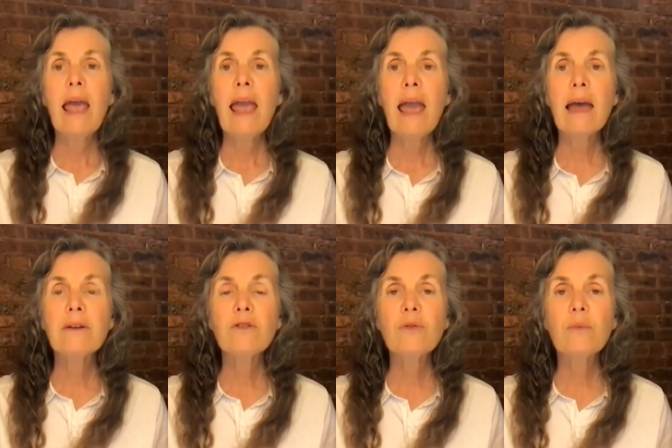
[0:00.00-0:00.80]

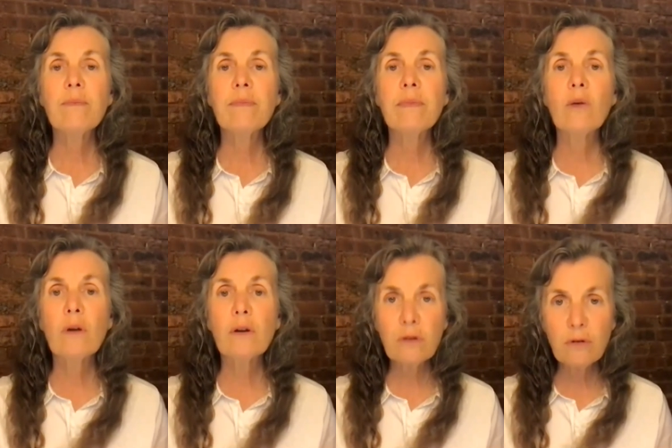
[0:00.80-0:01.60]
And the
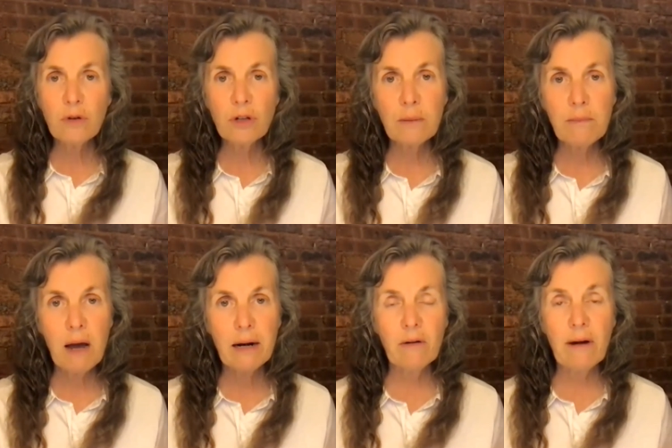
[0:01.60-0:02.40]
Rosicrucian
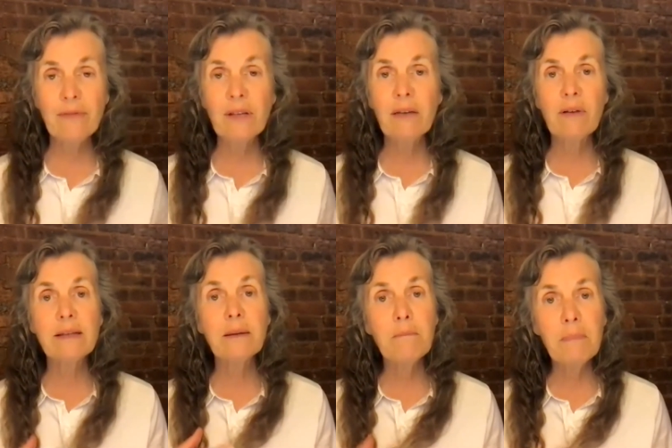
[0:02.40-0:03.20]
monographs give
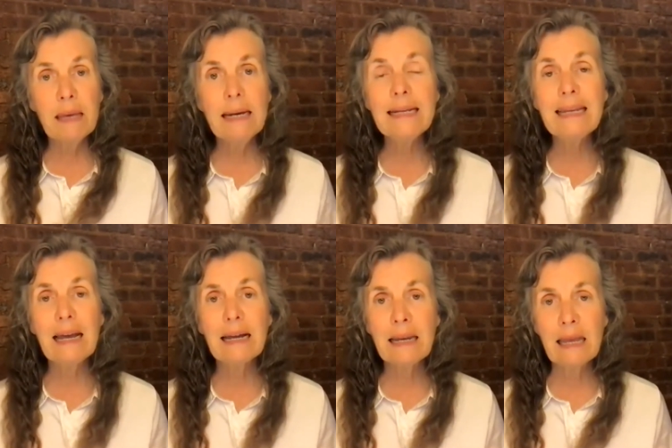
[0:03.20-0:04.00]
us many
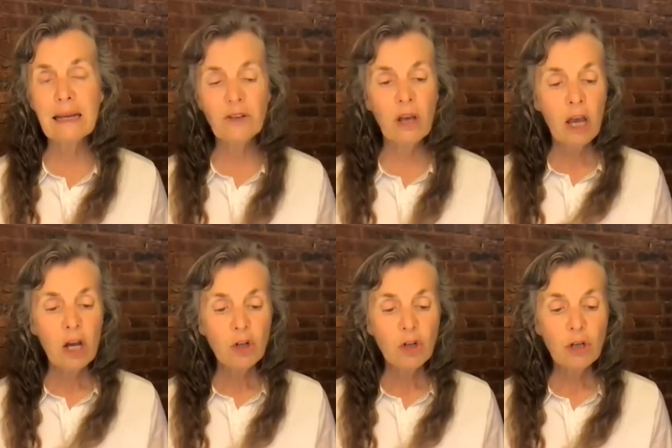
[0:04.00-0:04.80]
techniques
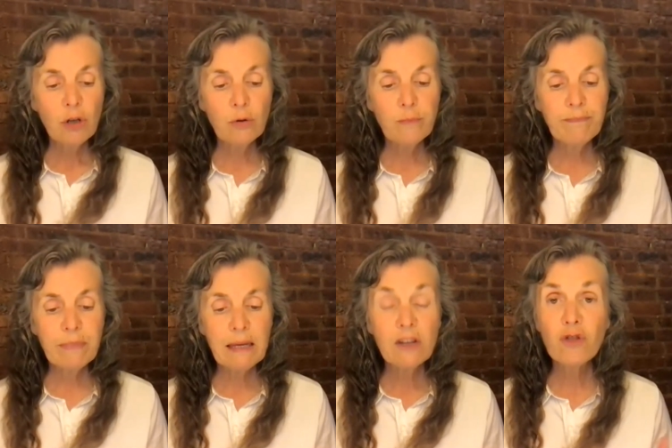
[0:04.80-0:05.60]
to
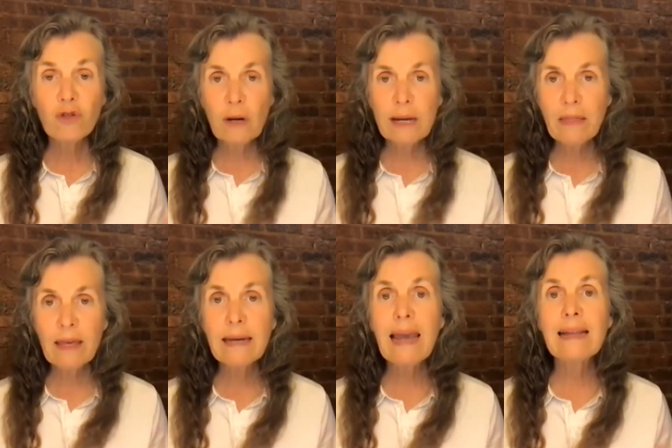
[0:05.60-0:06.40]

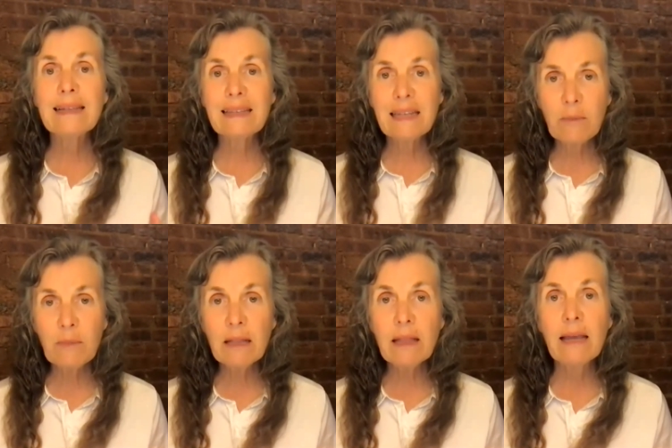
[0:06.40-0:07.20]
strengthen and
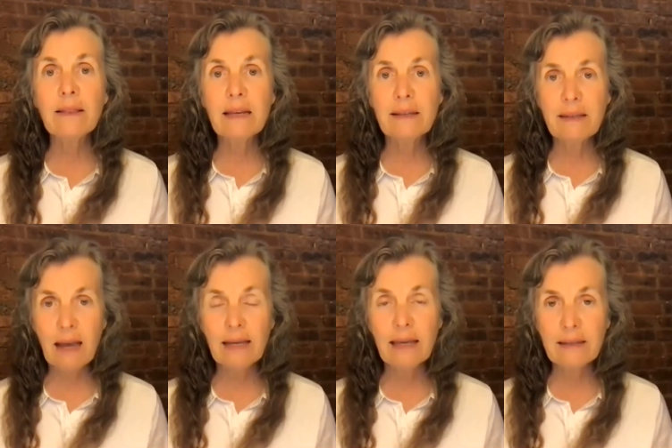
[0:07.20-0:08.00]
stimulate these
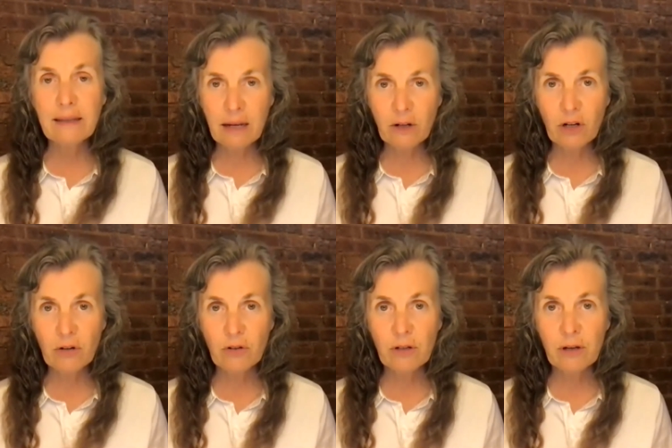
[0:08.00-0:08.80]
psychic
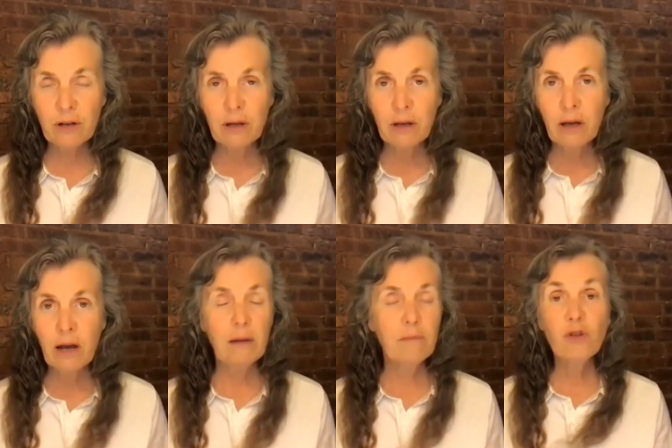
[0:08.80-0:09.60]
centers.
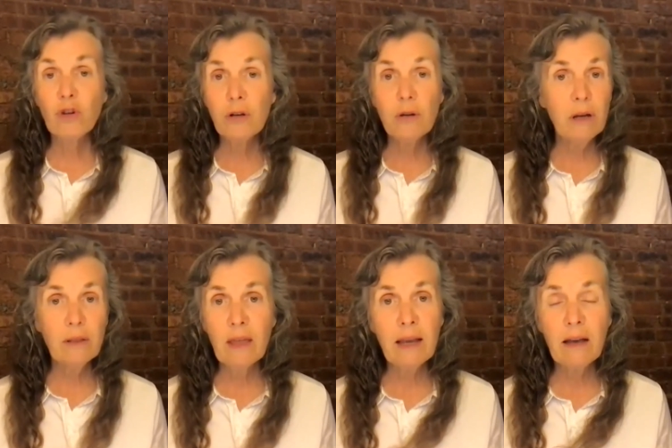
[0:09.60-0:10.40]
I'm sure you can
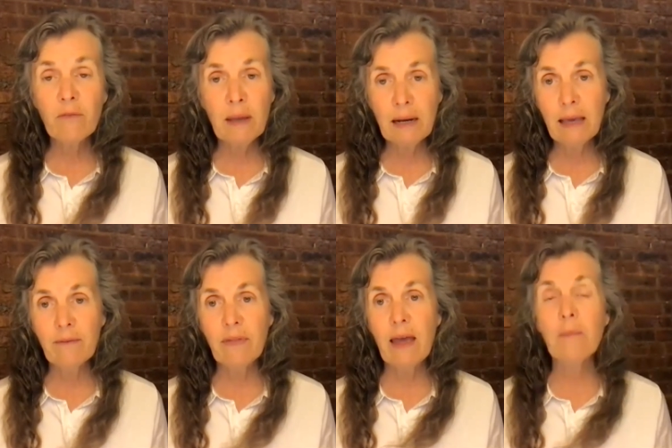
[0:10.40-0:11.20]
think of many
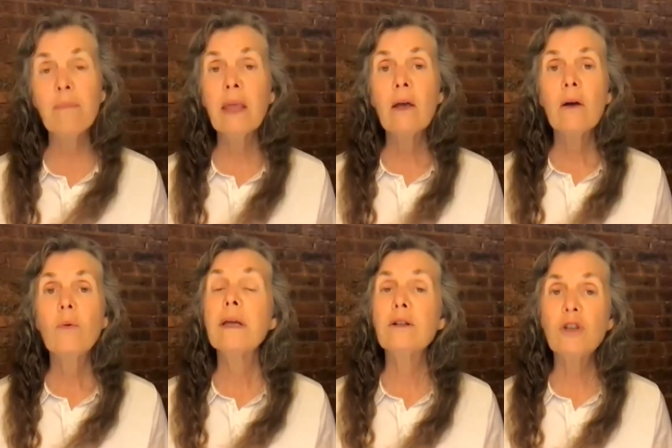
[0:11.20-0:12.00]
of them.
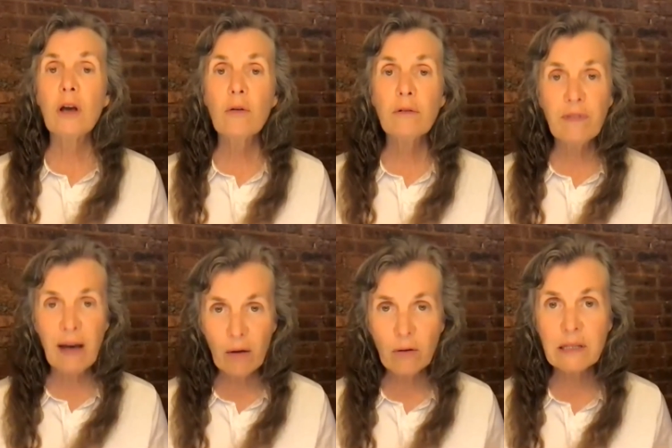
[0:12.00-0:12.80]
We intone
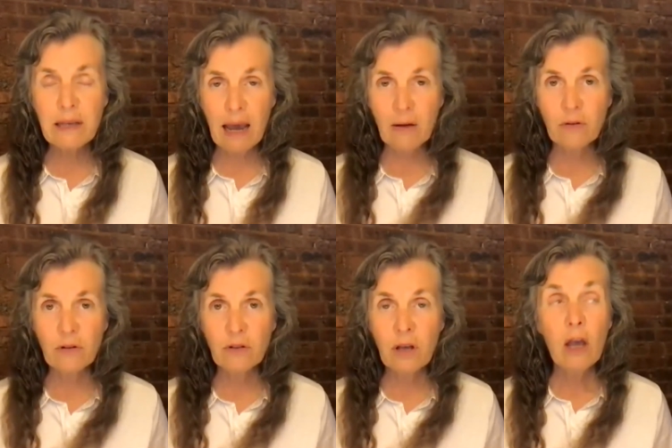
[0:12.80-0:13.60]
vowel
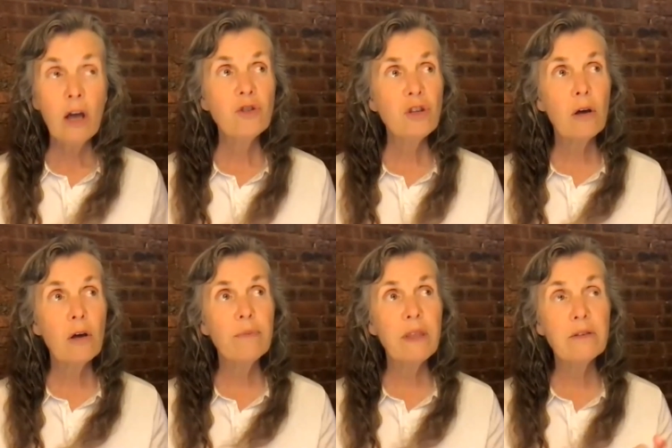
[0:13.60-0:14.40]
sounds.
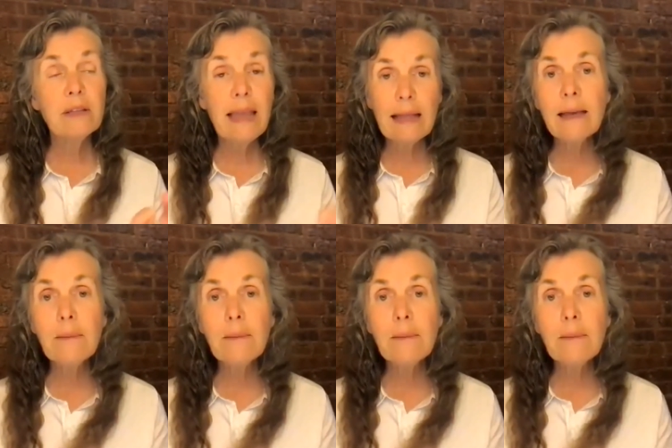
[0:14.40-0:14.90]
So this daily